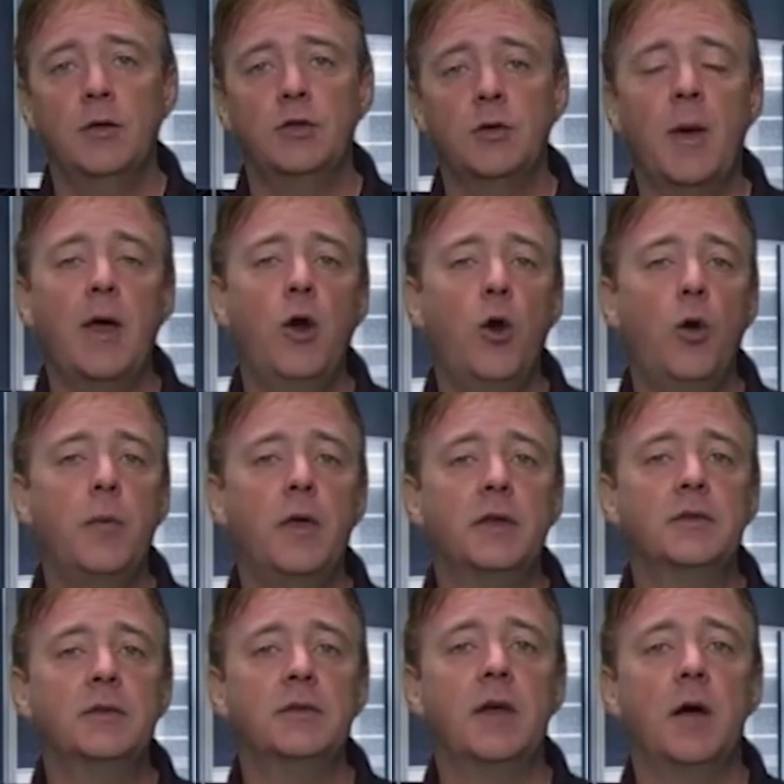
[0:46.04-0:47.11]
So my hope
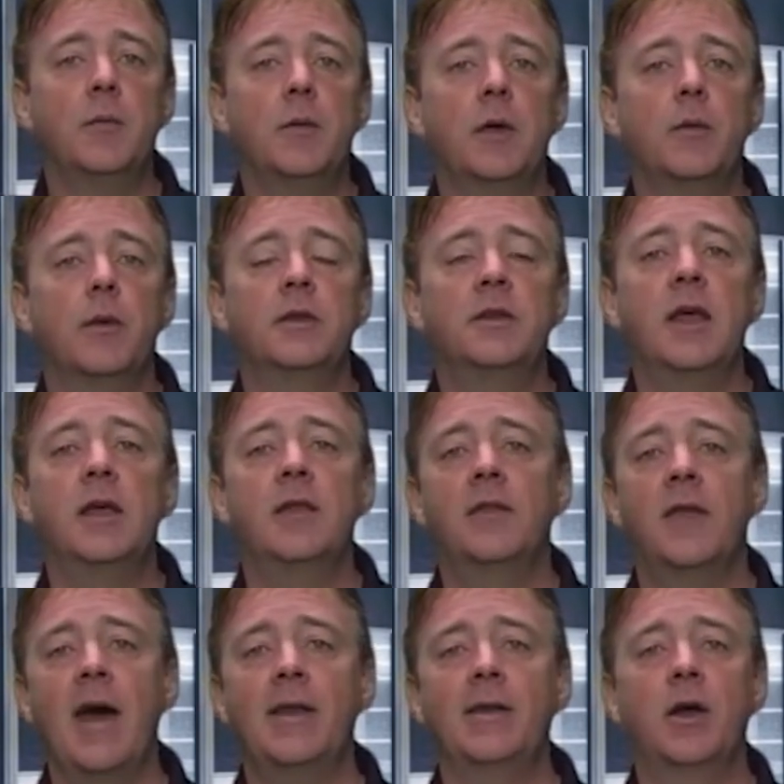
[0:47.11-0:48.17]
is, is I'll be able to take
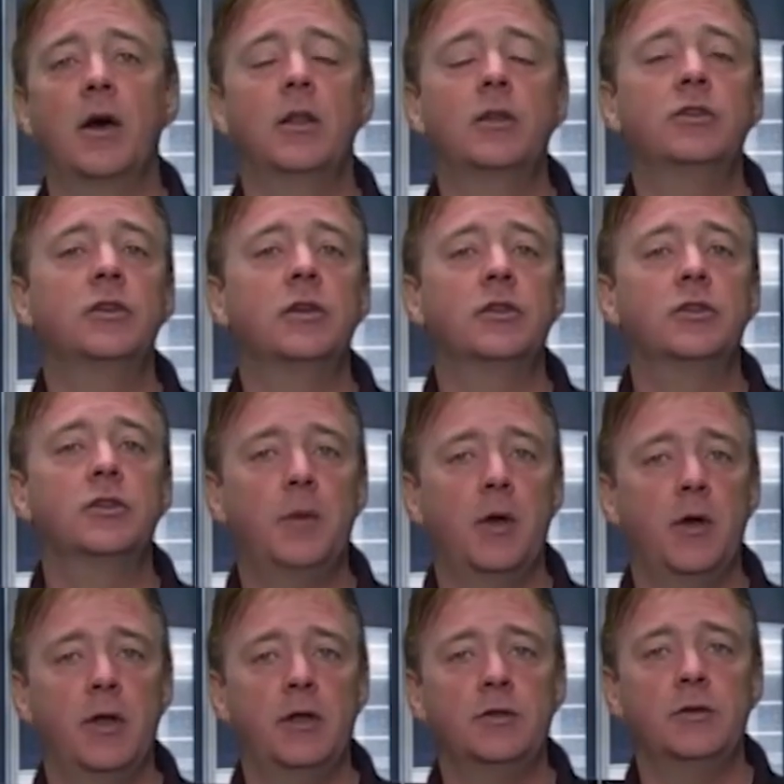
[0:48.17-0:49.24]
that knowledge and
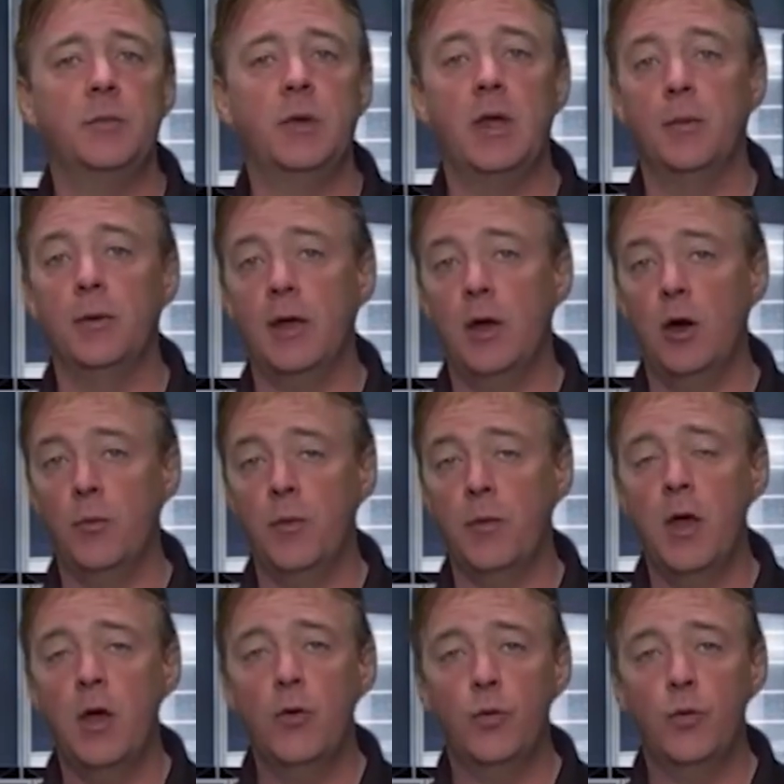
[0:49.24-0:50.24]
experience and be able to help